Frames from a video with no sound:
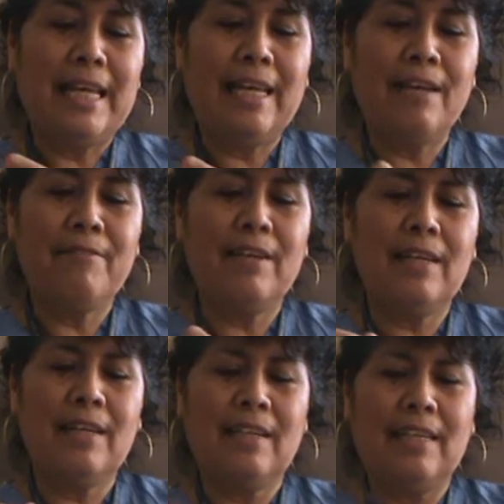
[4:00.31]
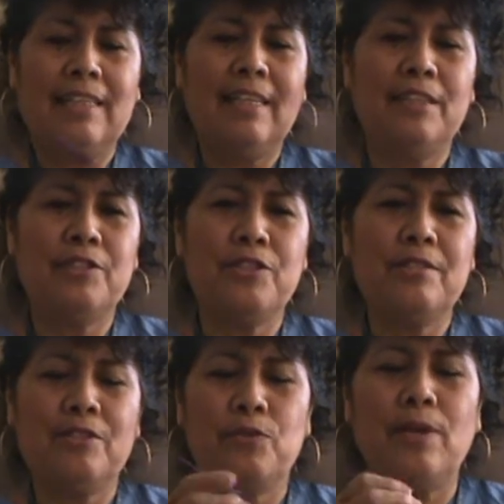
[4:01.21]
have, uh, I think,
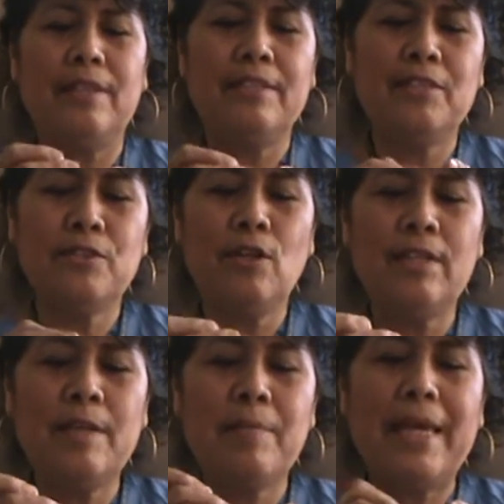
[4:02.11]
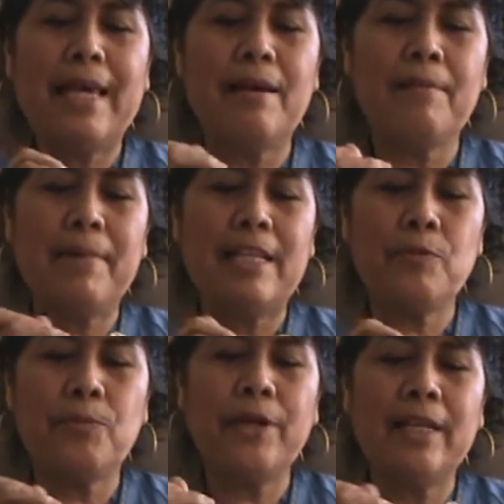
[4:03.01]
12 years old, I make a
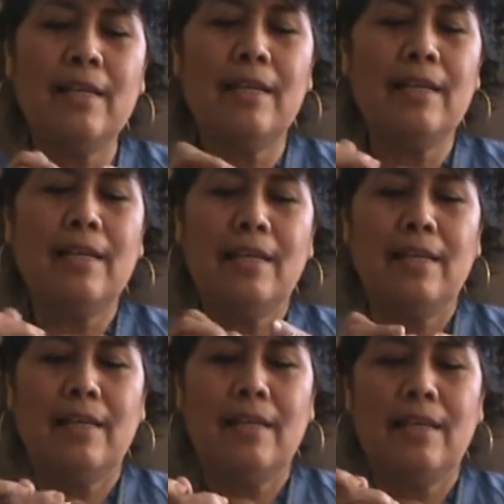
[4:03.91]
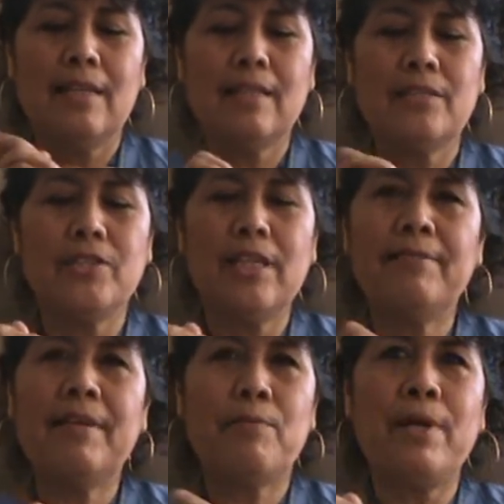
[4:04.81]
bedspread. Okay. And uh, she
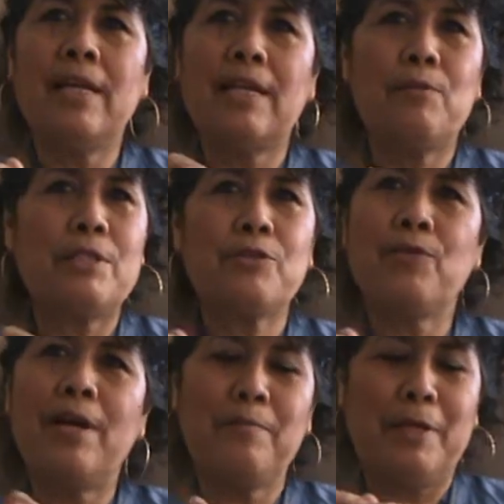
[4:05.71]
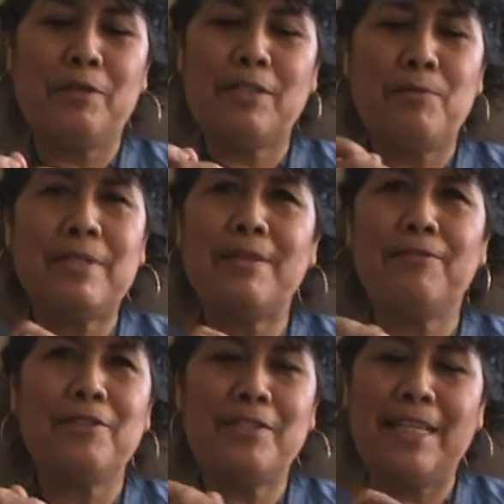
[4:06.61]
gave it away, and I was crying because that was the
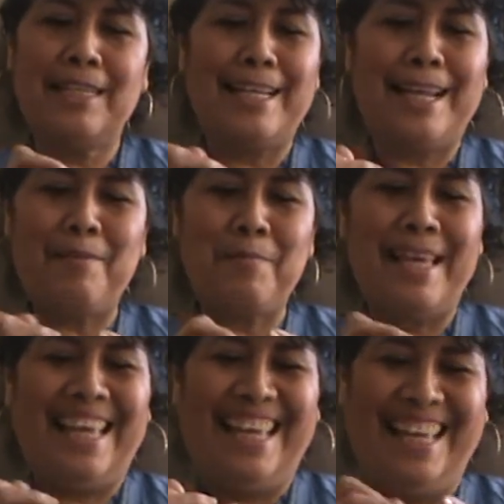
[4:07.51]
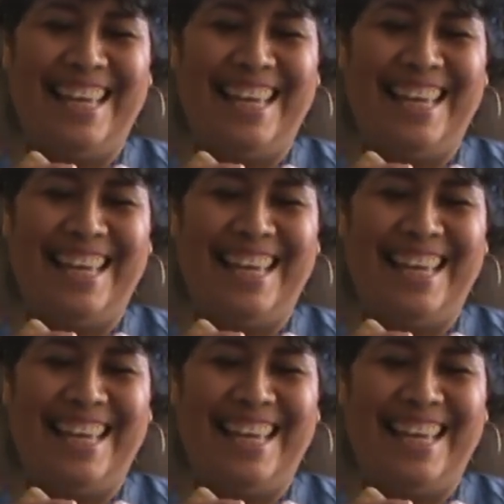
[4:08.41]
first thing that I made.